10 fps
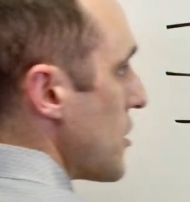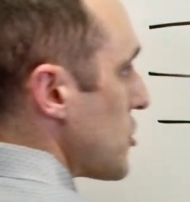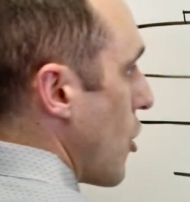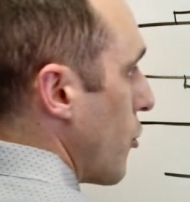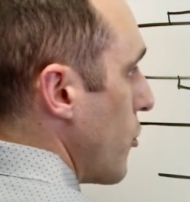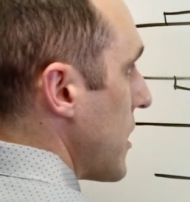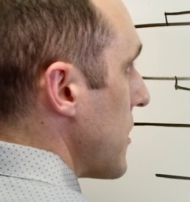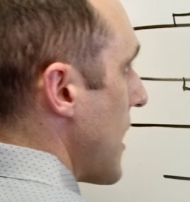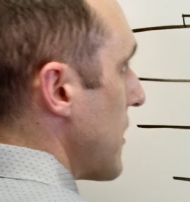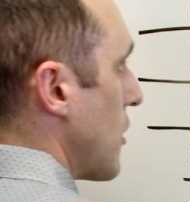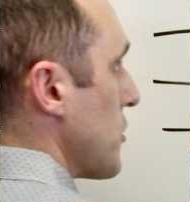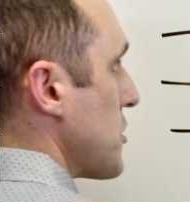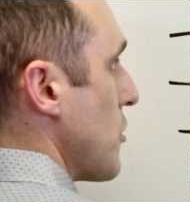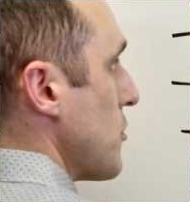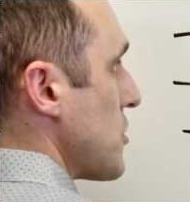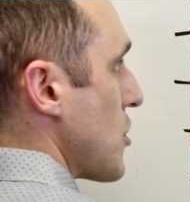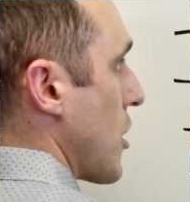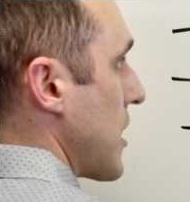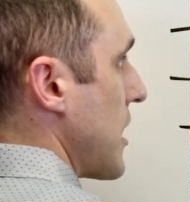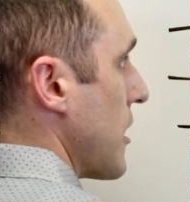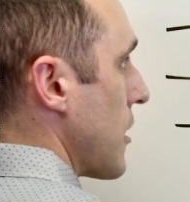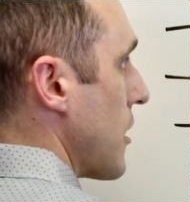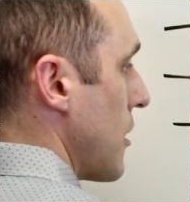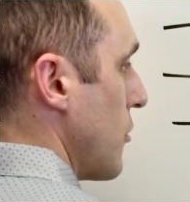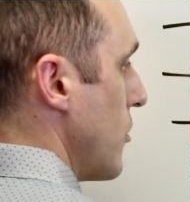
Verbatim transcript: So we could then also start here